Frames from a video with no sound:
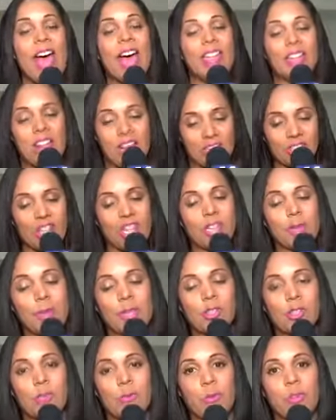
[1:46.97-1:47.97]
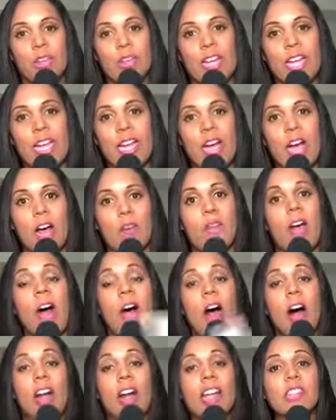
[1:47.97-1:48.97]
at Lodge Elementary for their kickoff.
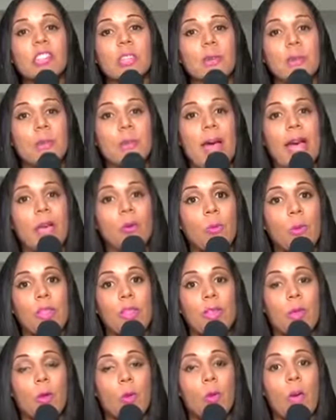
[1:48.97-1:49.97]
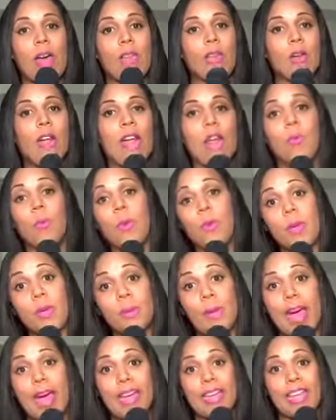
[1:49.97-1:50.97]
I'll actually be back with your weather, and we'll be
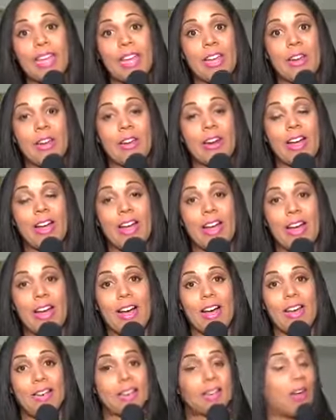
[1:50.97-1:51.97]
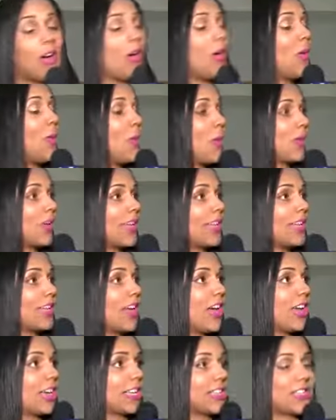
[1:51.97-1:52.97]
back here all morning
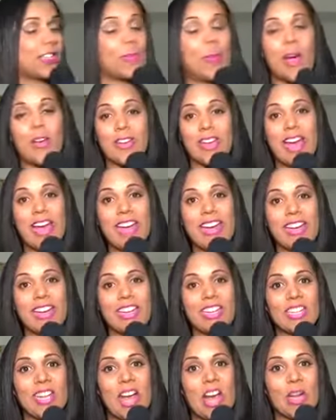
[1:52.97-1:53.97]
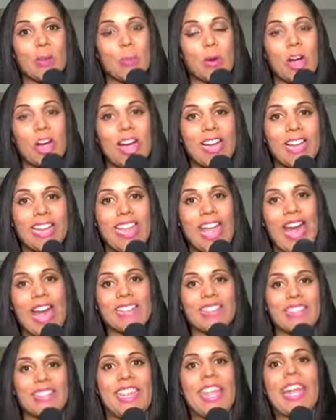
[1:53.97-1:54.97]
long until about 9 o'clock
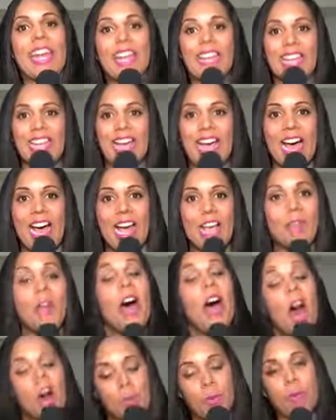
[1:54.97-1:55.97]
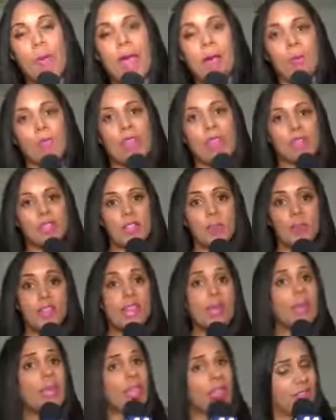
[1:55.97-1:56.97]
broadcasting live. I'll be back with that 7 day
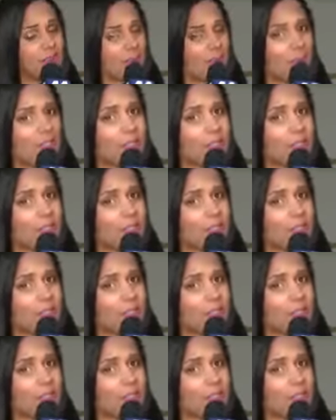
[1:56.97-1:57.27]
because it